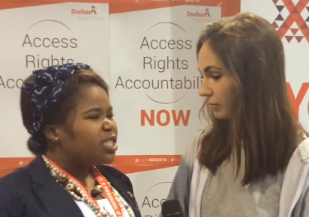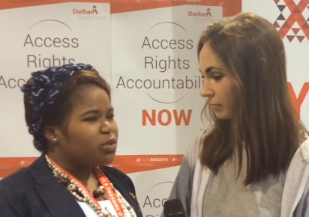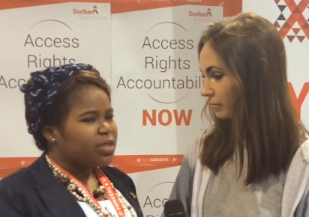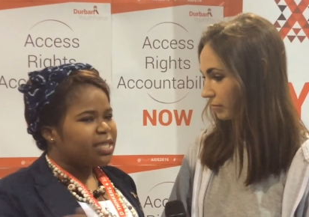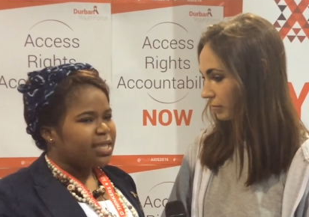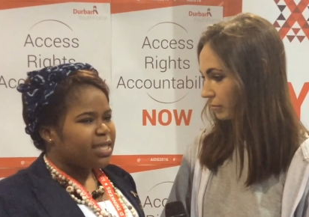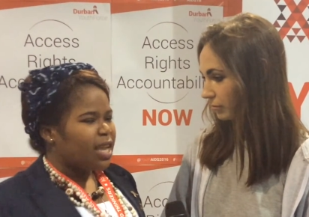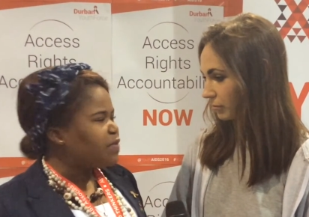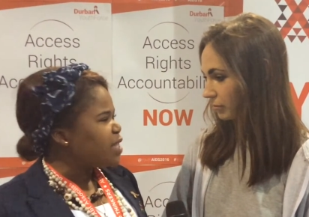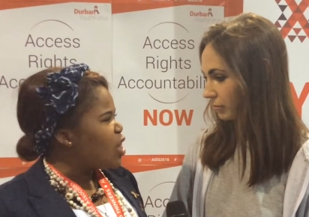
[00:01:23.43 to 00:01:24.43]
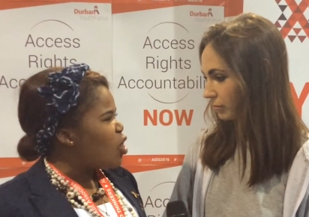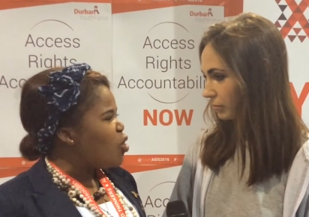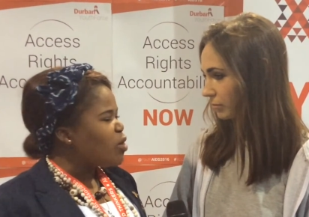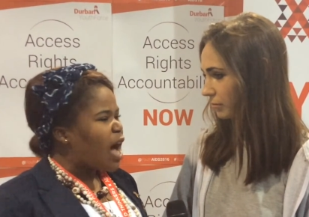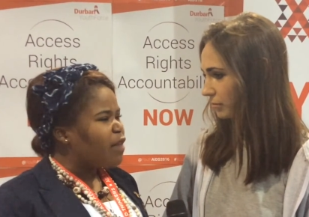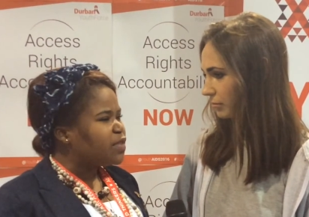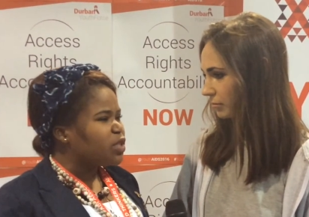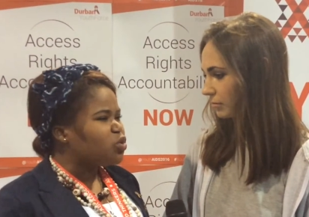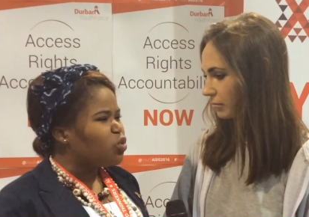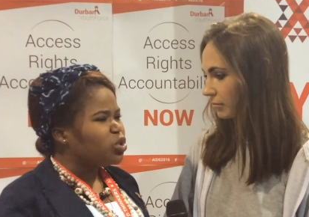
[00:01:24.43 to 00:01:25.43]
Speaker 1: she was just left alone after
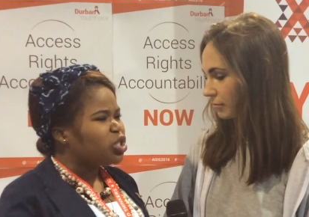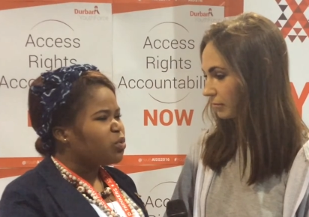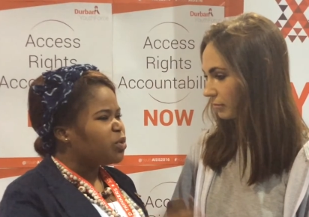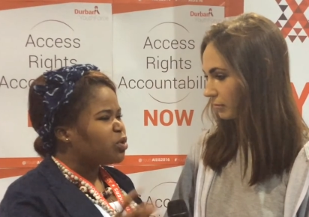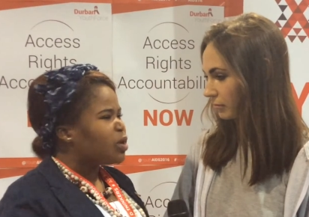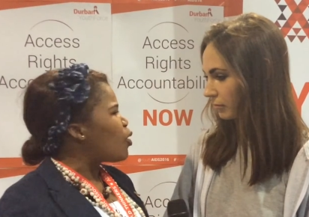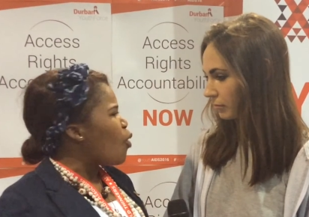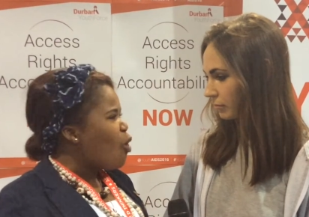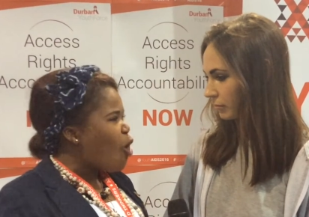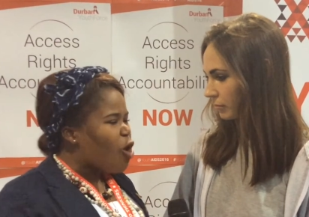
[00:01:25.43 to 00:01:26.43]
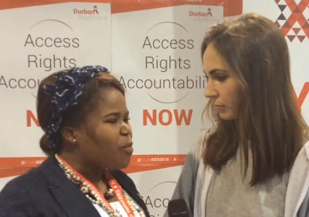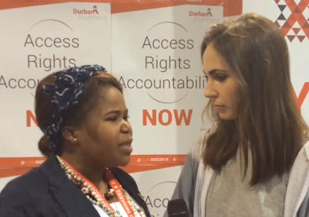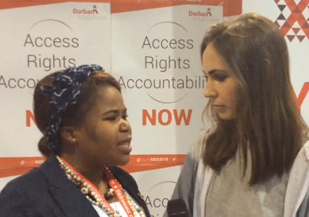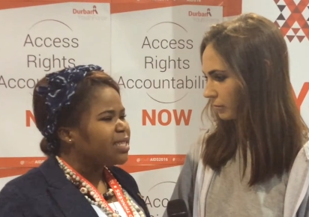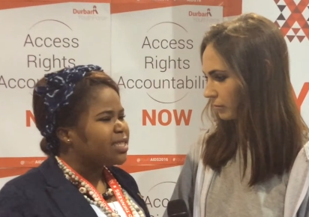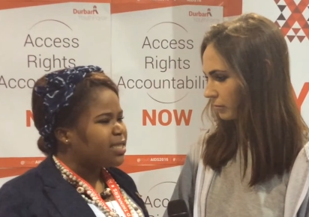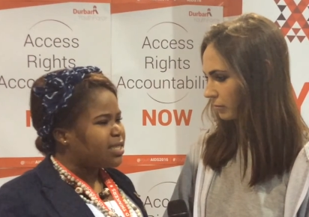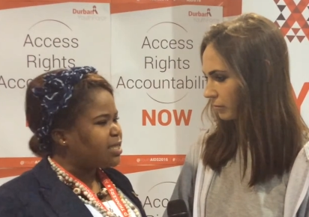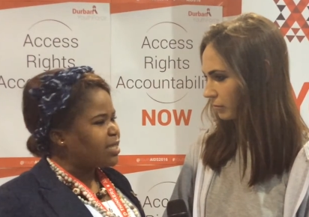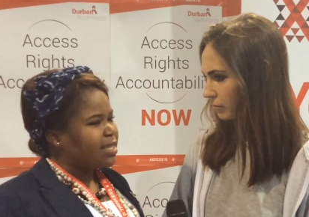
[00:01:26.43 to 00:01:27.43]
school. She would go home and then
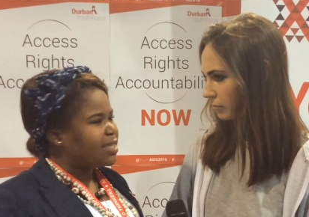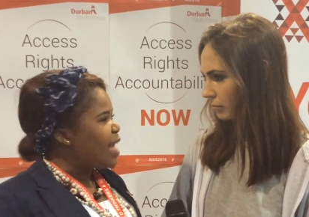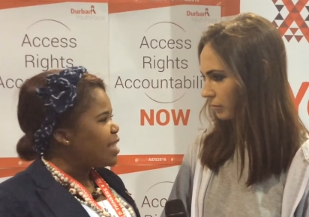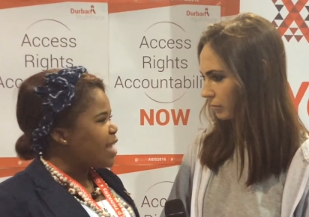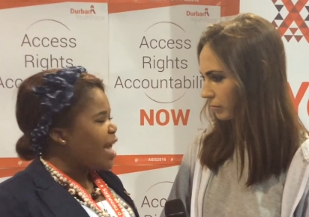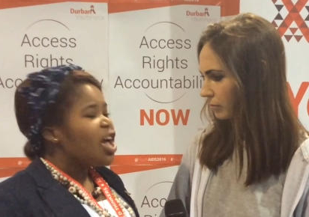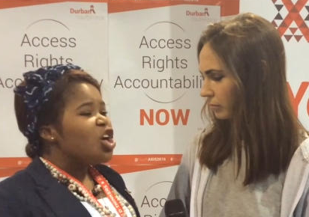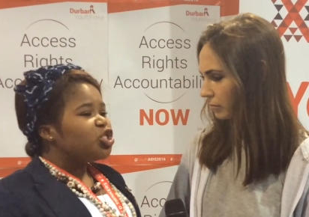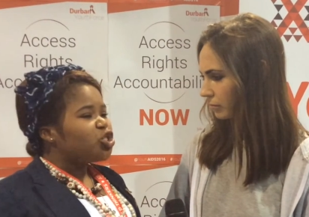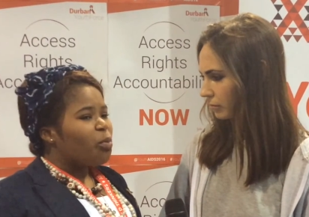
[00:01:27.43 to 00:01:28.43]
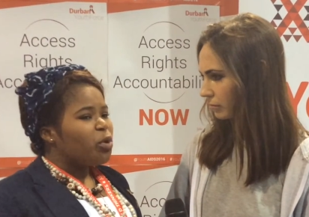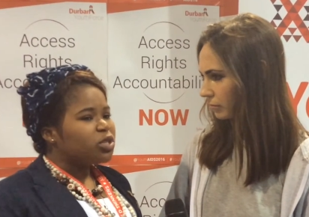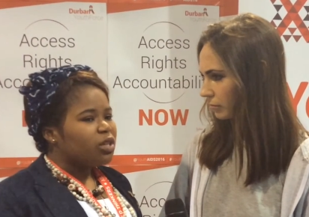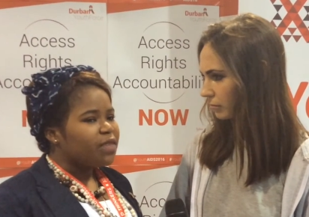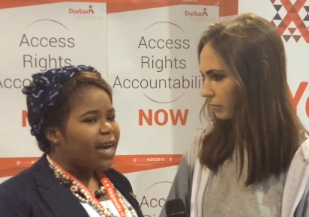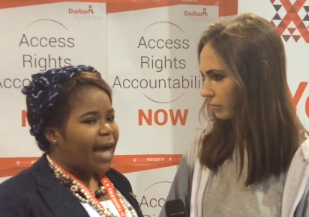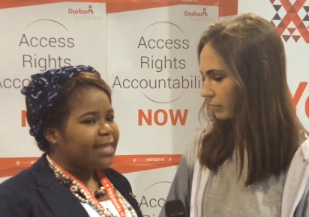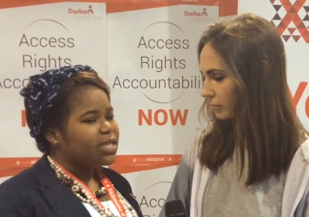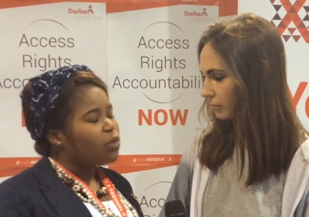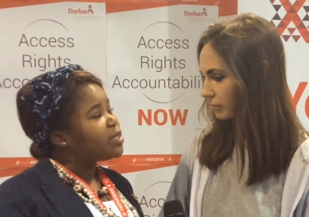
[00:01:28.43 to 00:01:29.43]
just sit stay there. So most of the
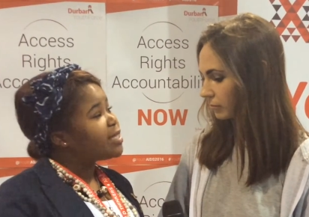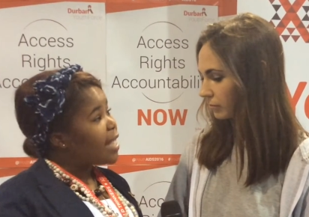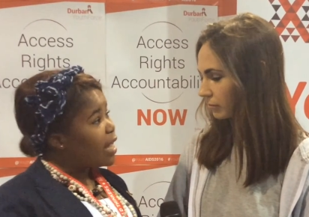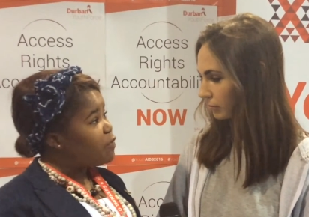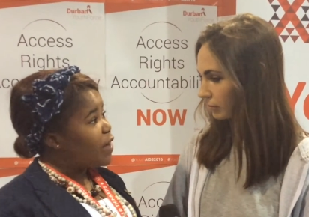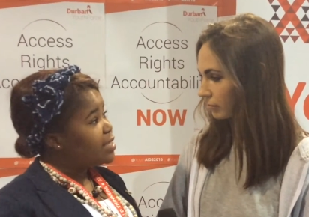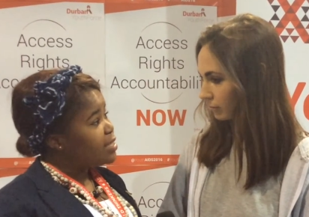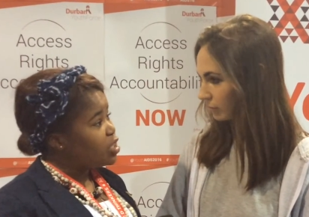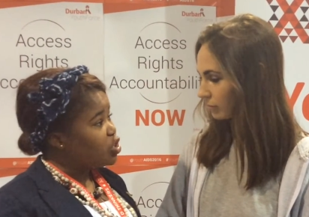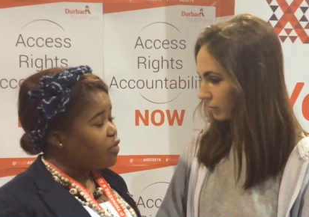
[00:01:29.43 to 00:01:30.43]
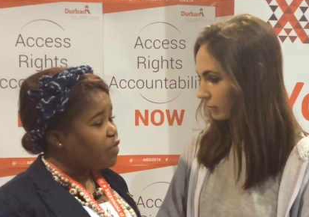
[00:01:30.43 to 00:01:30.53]
guys, they would take advantage of